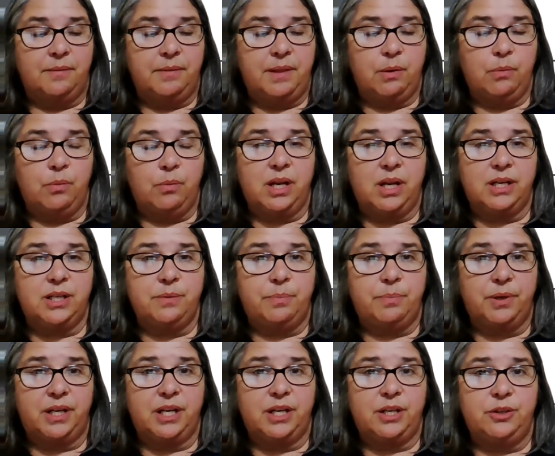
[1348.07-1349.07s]
They wanted to
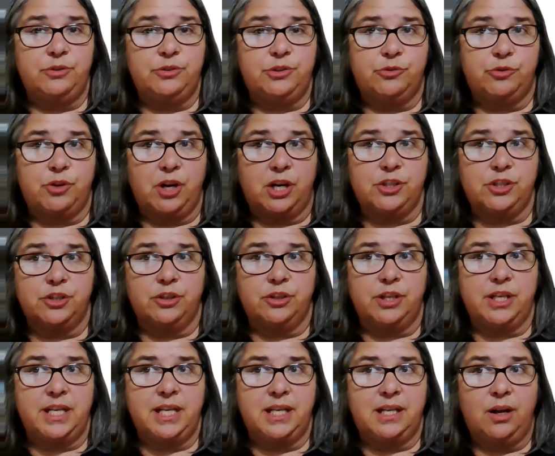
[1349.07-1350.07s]
put a new
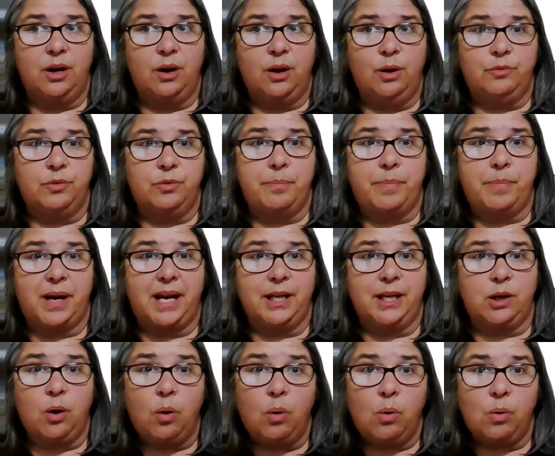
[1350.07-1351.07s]
structure in over by
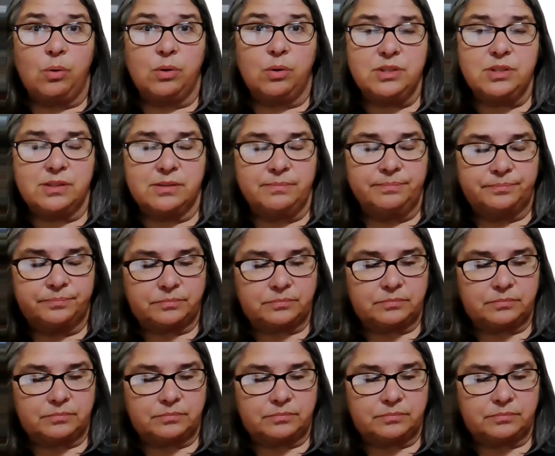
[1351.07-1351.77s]
Coles.